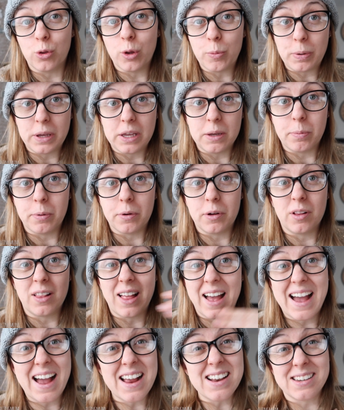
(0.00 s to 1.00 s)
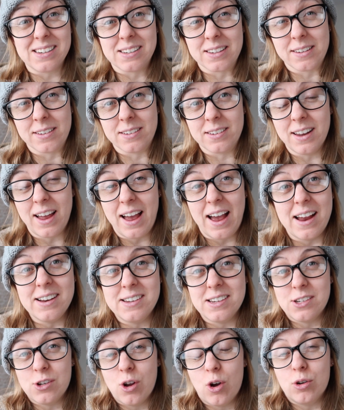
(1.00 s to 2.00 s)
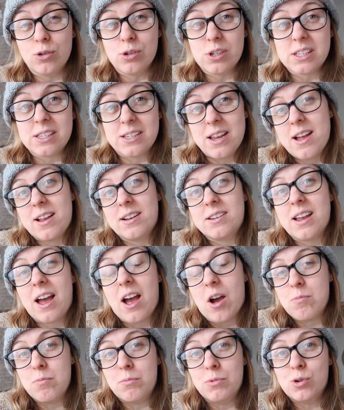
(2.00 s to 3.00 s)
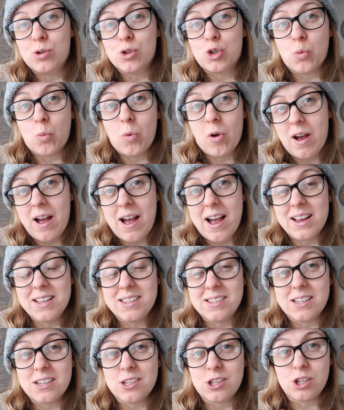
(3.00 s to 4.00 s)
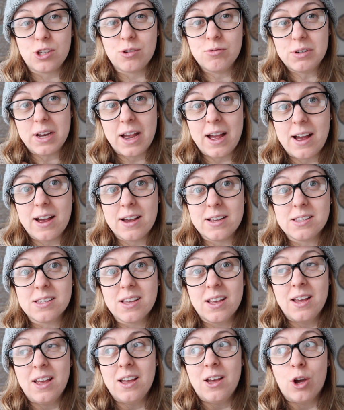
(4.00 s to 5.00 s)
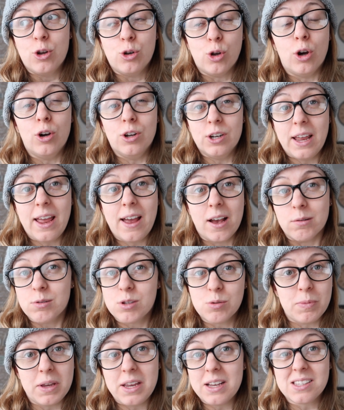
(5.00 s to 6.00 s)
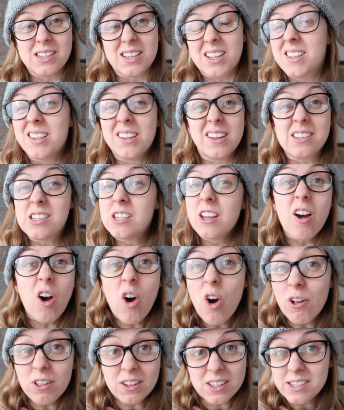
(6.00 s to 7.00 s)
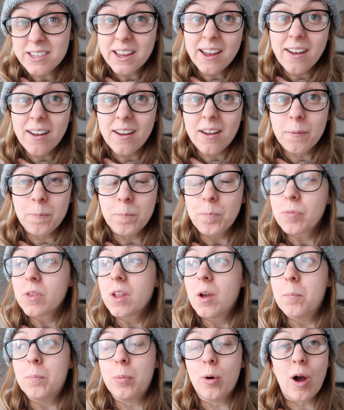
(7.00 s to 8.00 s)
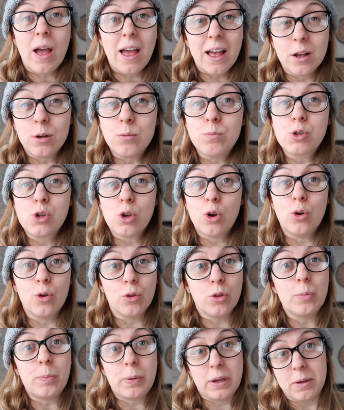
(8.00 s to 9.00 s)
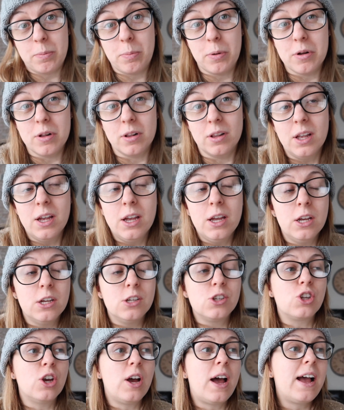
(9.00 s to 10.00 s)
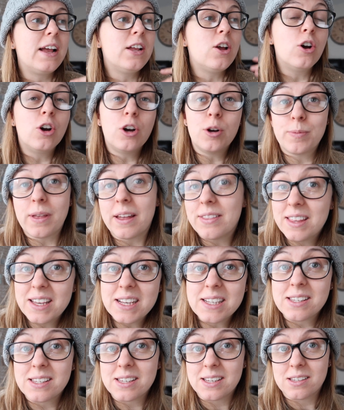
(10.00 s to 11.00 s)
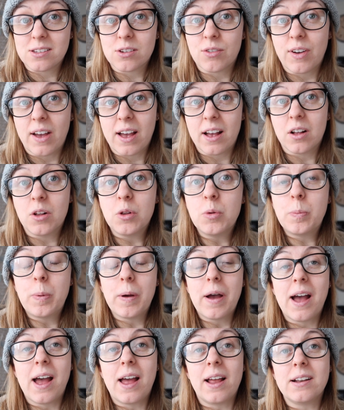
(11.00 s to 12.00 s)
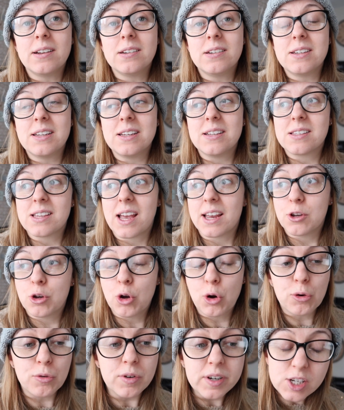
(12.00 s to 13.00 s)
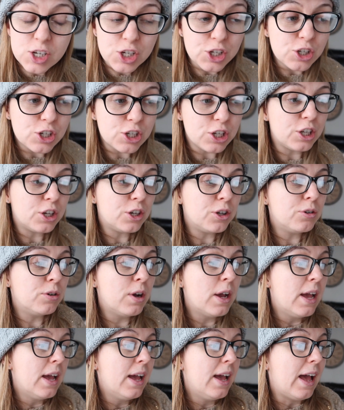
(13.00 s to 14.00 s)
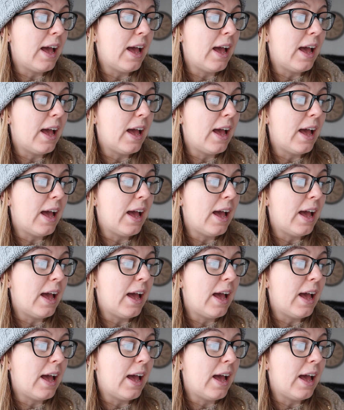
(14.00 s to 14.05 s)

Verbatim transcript: other people i didn't i did not understand how much what i say to you guys not only helps me as i say to you all the time but helps other people. So I hope that this is of help and it's encouraging to you